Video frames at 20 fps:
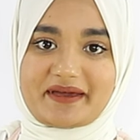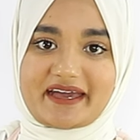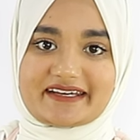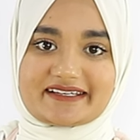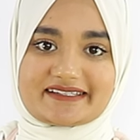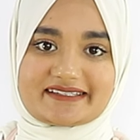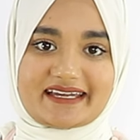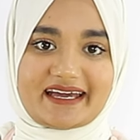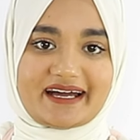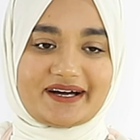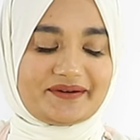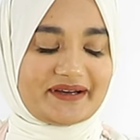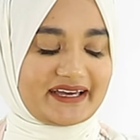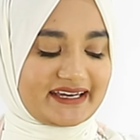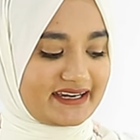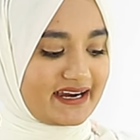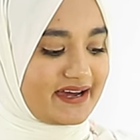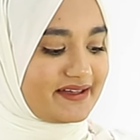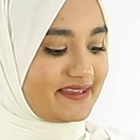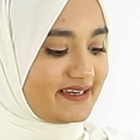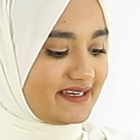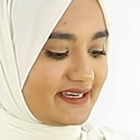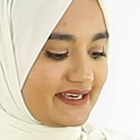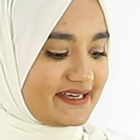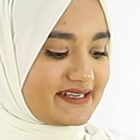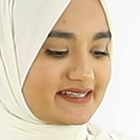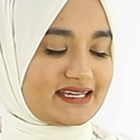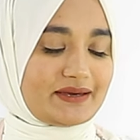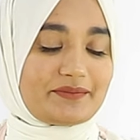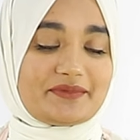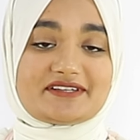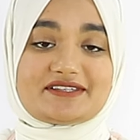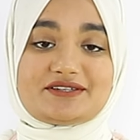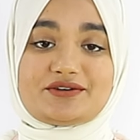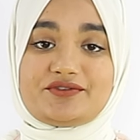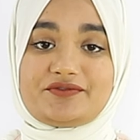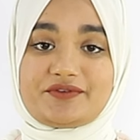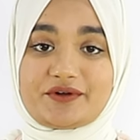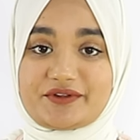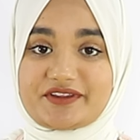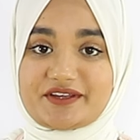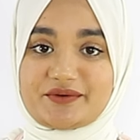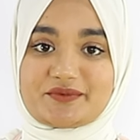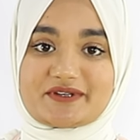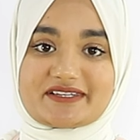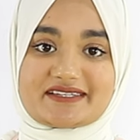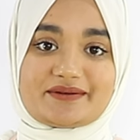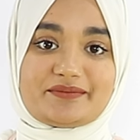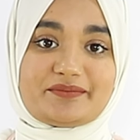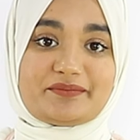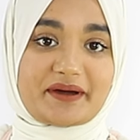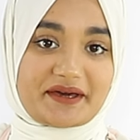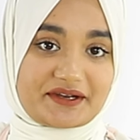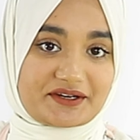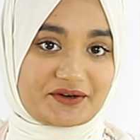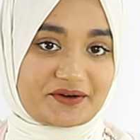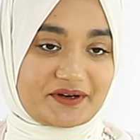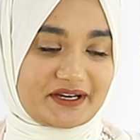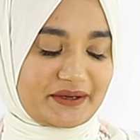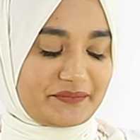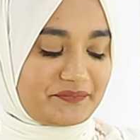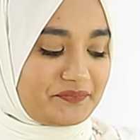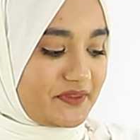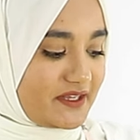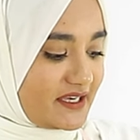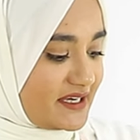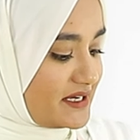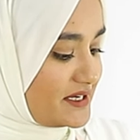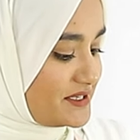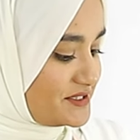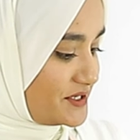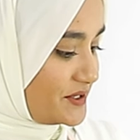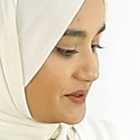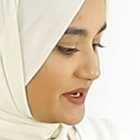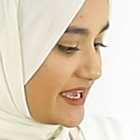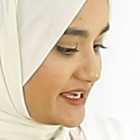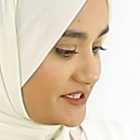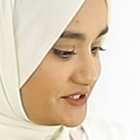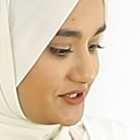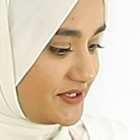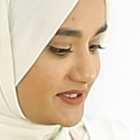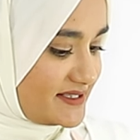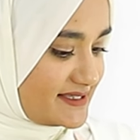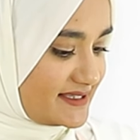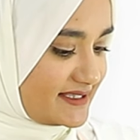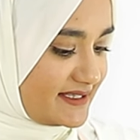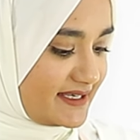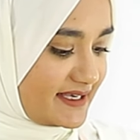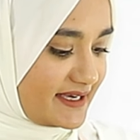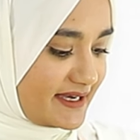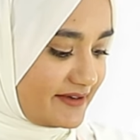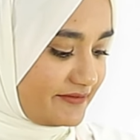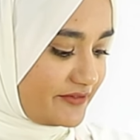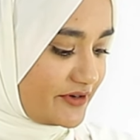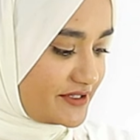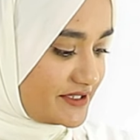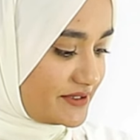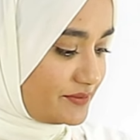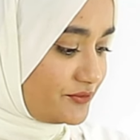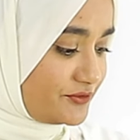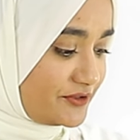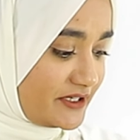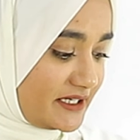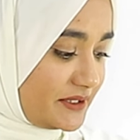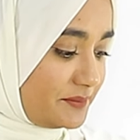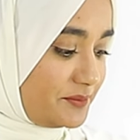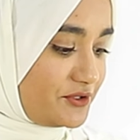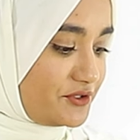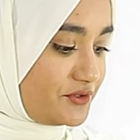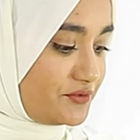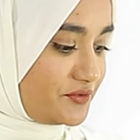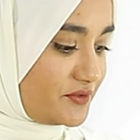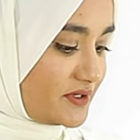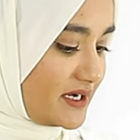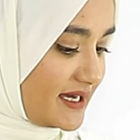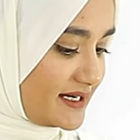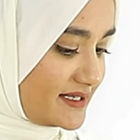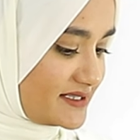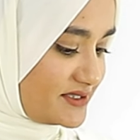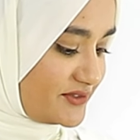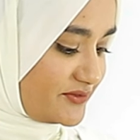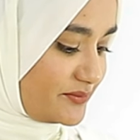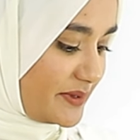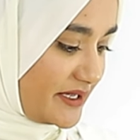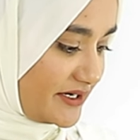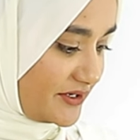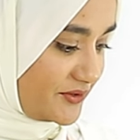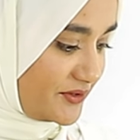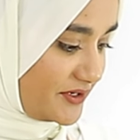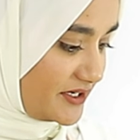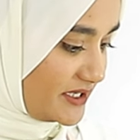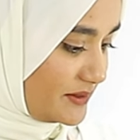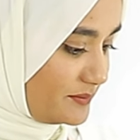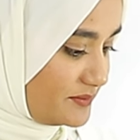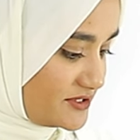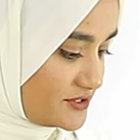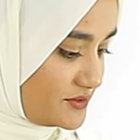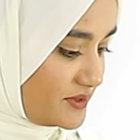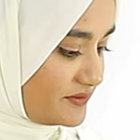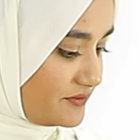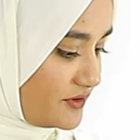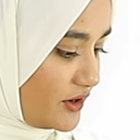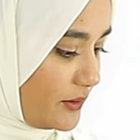bags now, and now the next step is to fill them with some buttercream. So as you can see here, I've got some really beautiful colors of buttercream. So I've